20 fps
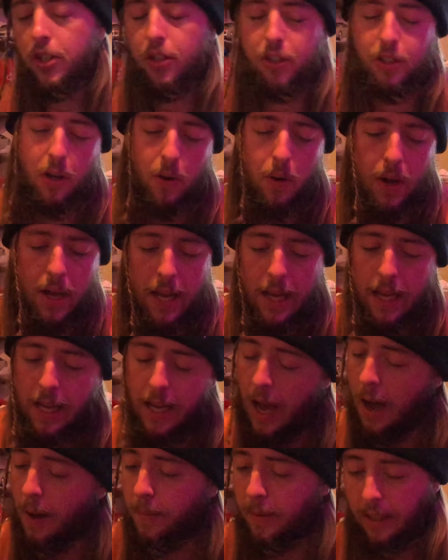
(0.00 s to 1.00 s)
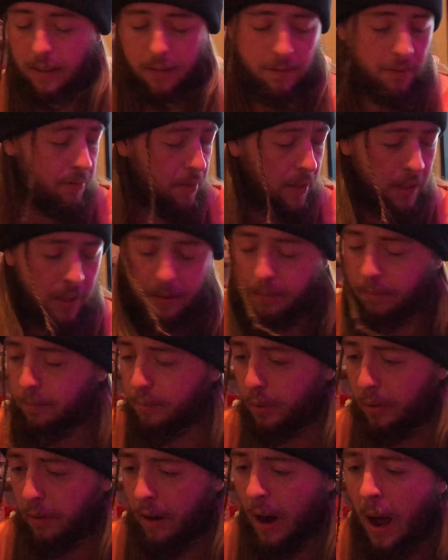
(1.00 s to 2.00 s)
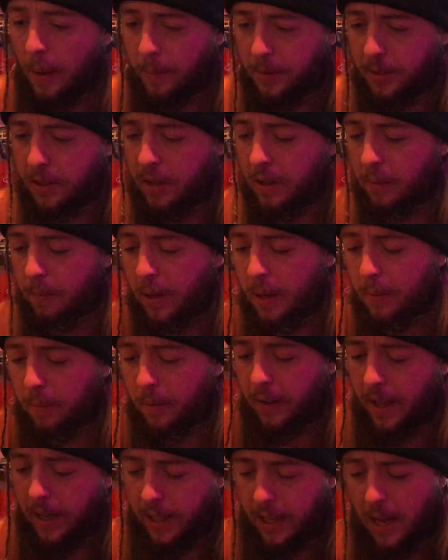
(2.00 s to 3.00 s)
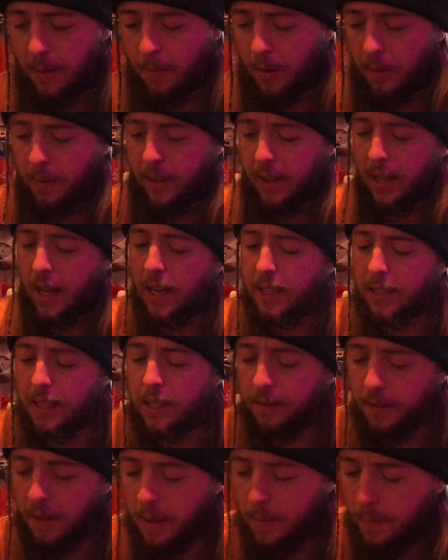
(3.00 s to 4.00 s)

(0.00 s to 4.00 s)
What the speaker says: So, I mean, props to the people that came up with the idea for the